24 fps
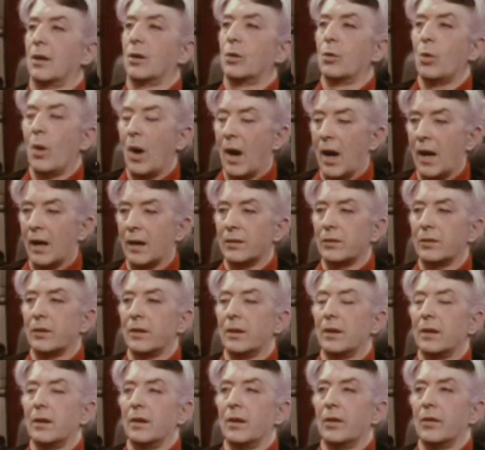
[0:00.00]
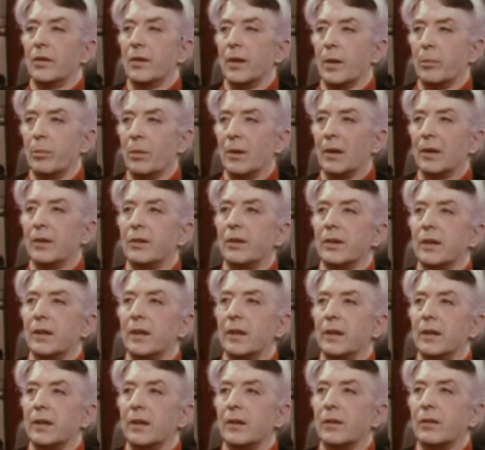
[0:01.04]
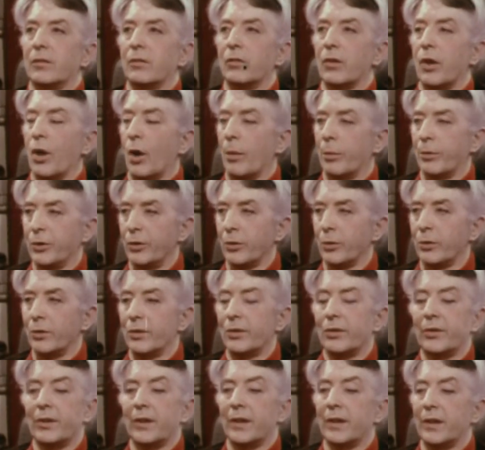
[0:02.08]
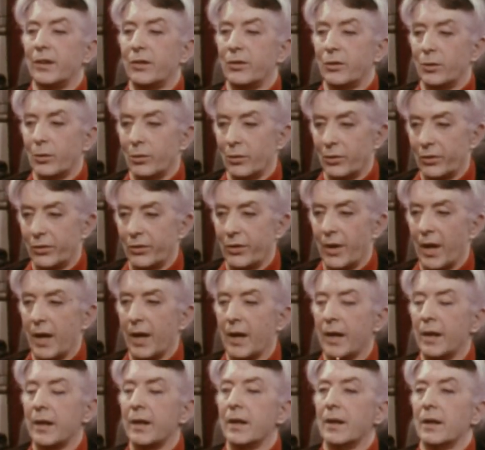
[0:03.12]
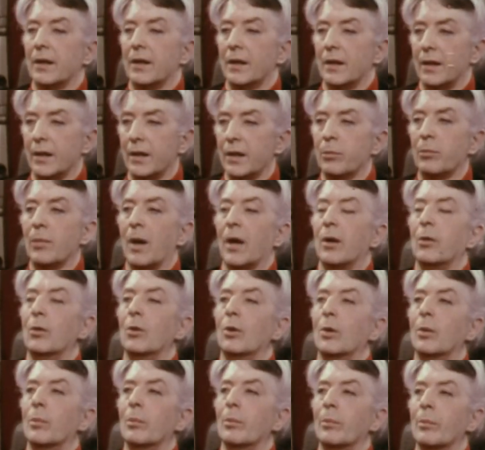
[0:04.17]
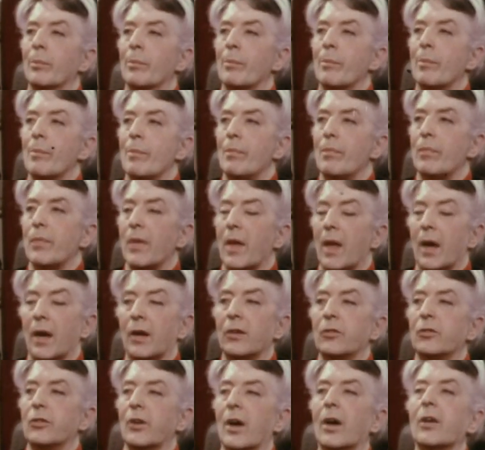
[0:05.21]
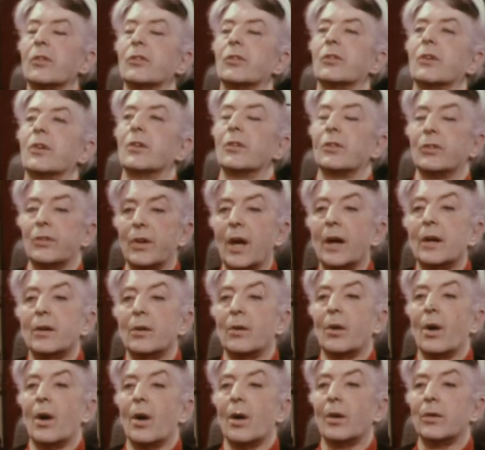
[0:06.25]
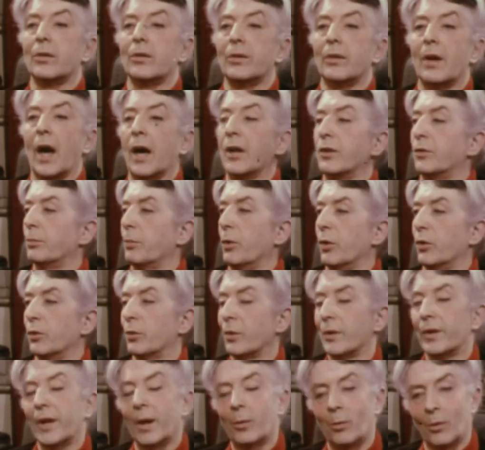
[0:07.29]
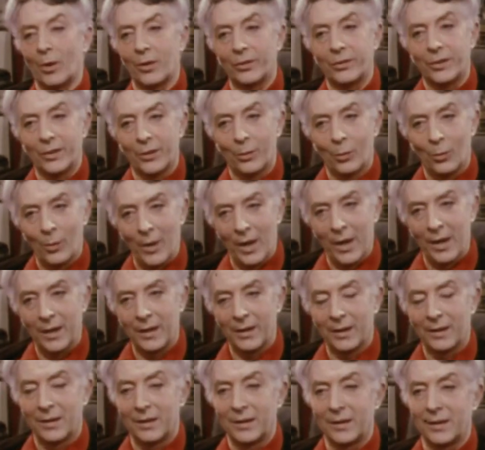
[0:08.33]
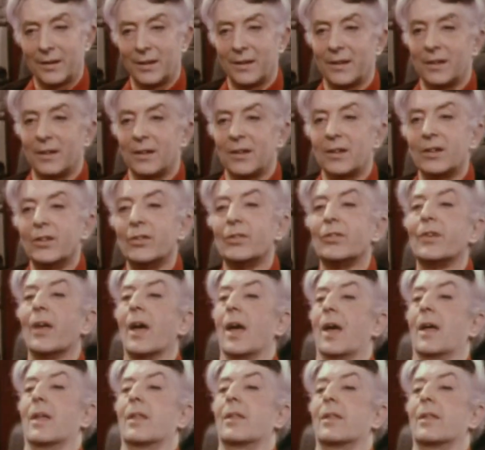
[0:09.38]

quiet, the ability, the opportunity to stay in my room and just stagger on. I suppose what I want in a way is death.